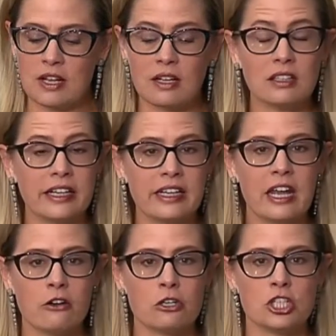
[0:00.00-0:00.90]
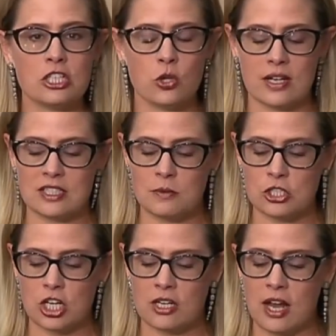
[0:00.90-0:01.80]
in clean energy
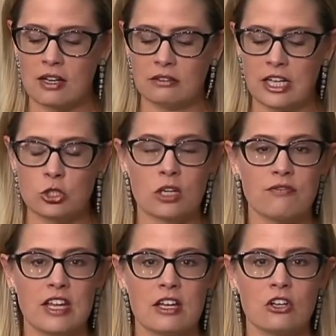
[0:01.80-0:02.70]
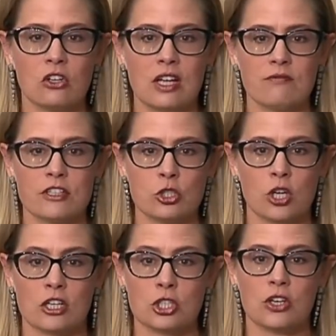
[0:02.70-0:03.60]
transmission and electric vehicle
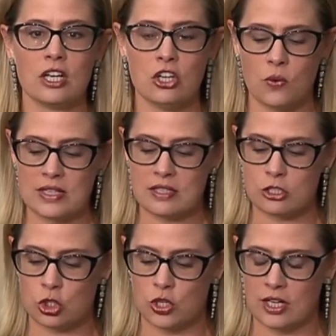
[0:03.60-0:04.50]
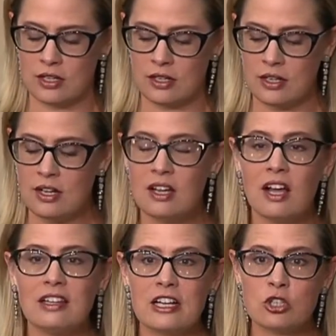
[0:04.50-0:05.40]
infrastructure in U.S. history,
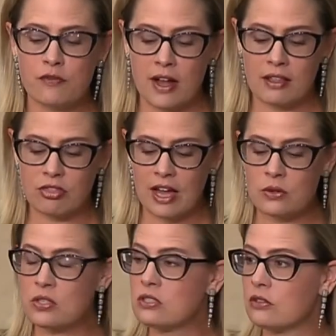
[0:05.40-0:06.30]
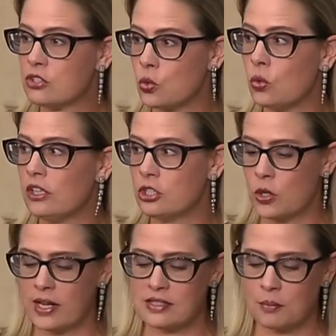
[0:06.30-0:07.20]
electrifying thousands of school and
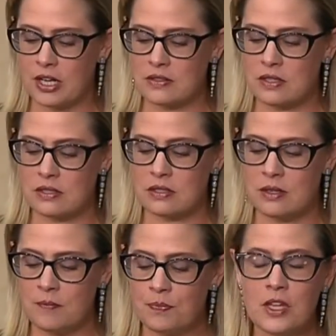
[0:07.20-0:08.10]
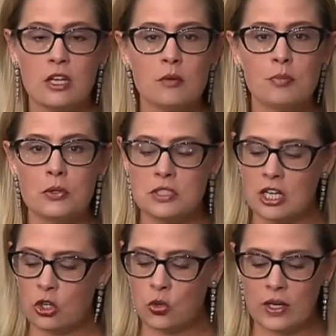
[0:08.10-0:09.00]
transit buses,
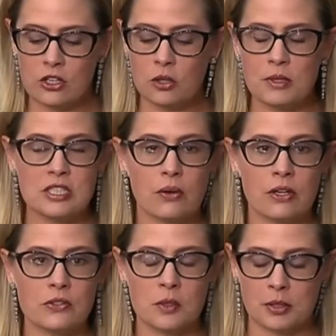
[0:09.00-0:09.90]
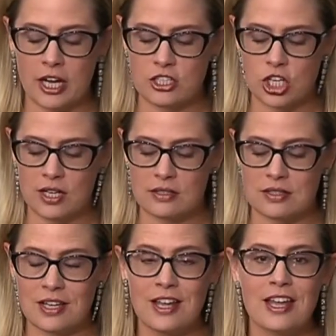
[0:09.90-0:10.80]
boosting critical material supply
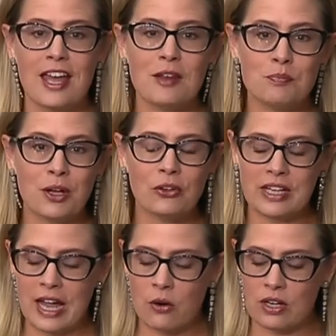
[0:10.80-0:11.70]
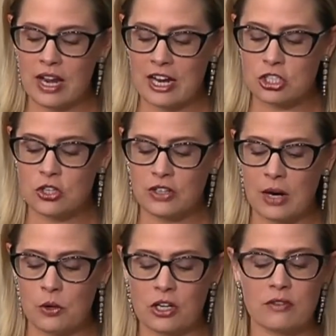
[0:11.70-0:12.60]
chains, and building out a national
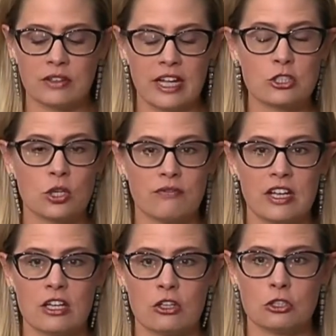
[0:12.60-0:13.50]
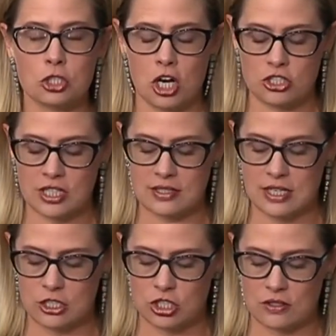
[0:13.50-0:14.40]
network of electric vehicle charging
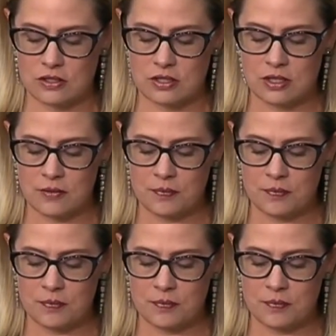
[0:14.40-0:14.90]
stations.